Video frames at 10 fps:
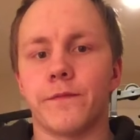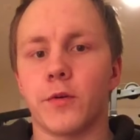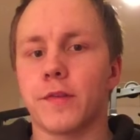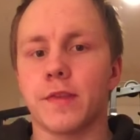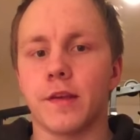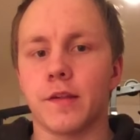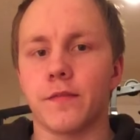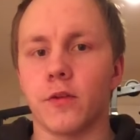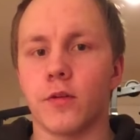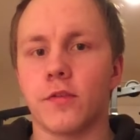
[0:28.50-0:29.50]
first things
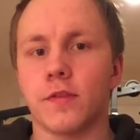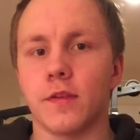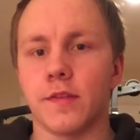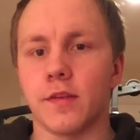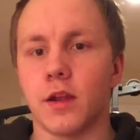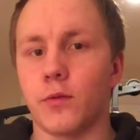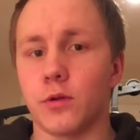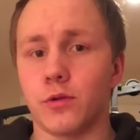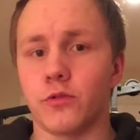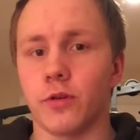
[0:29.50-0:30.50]
first is that I
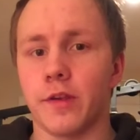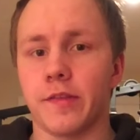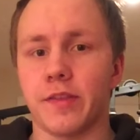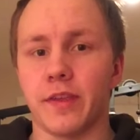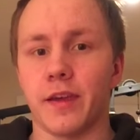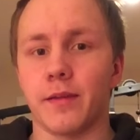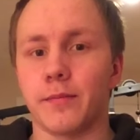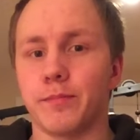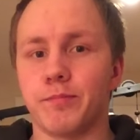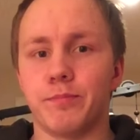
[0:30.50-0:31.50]
want to address
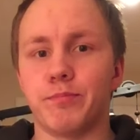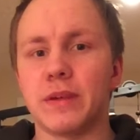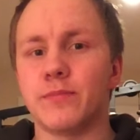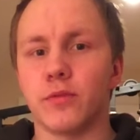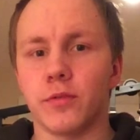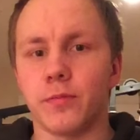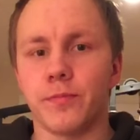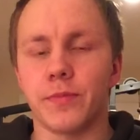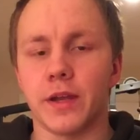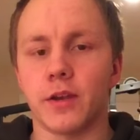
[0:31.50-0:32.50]
that people
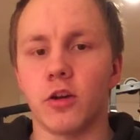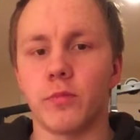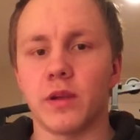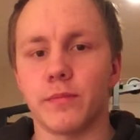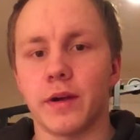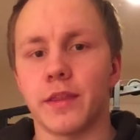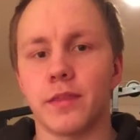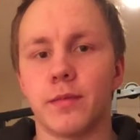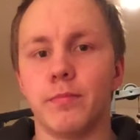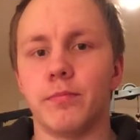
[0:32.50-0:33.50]
that know me might
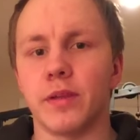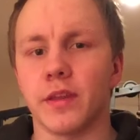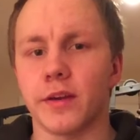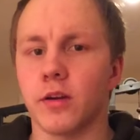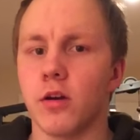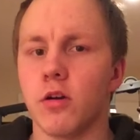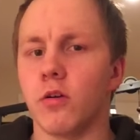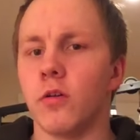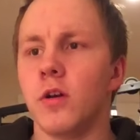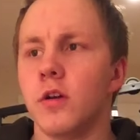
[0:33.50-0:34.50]
be like,
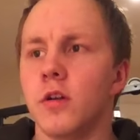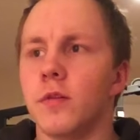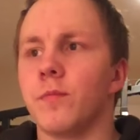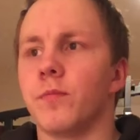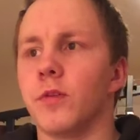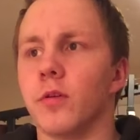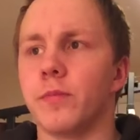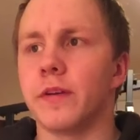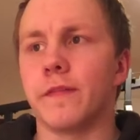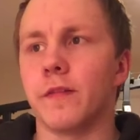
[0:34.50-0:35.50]
oh, you're a
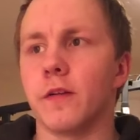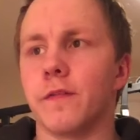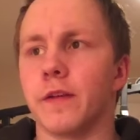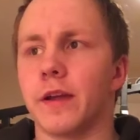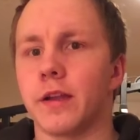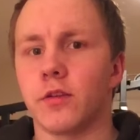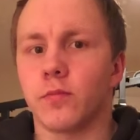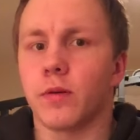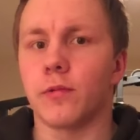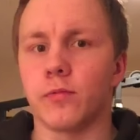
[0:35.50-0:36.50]
big Phil fan.
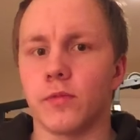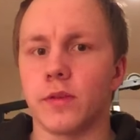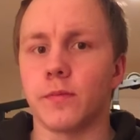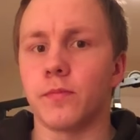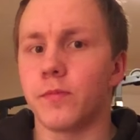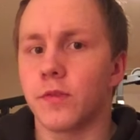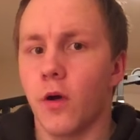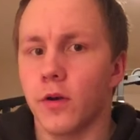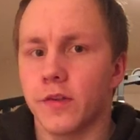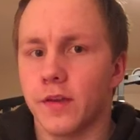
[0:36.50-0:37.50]
You're probably
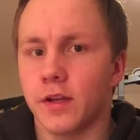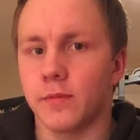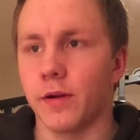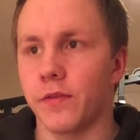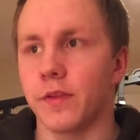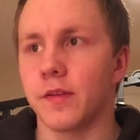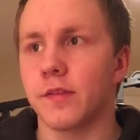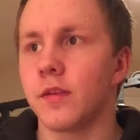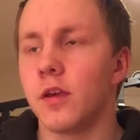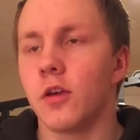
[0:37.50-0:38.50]
so excited about
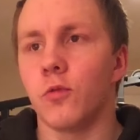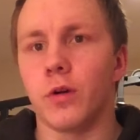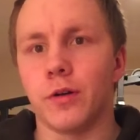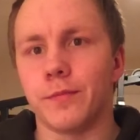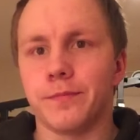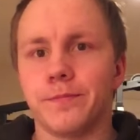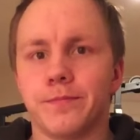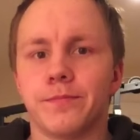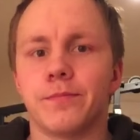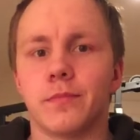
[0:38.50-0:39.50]
this. Well,
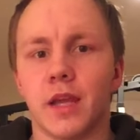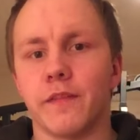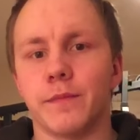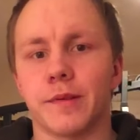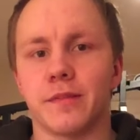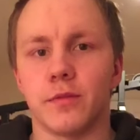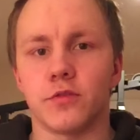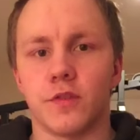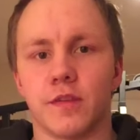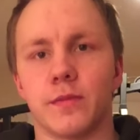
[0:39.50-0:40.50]
I have mixed
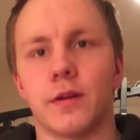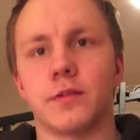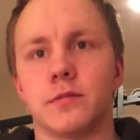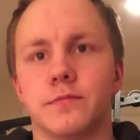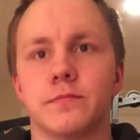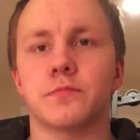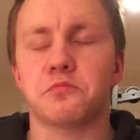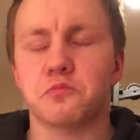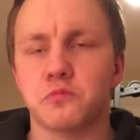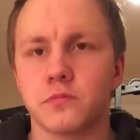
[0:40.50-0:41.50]
emotions about it.
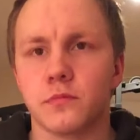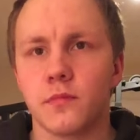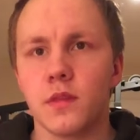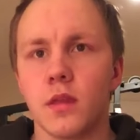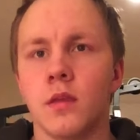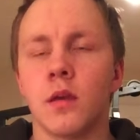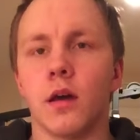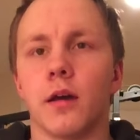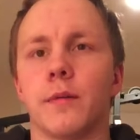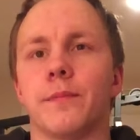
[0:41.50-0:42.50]

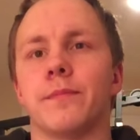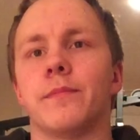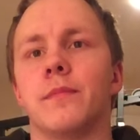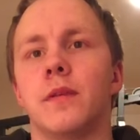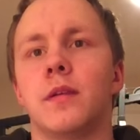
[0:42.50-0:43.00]
Um,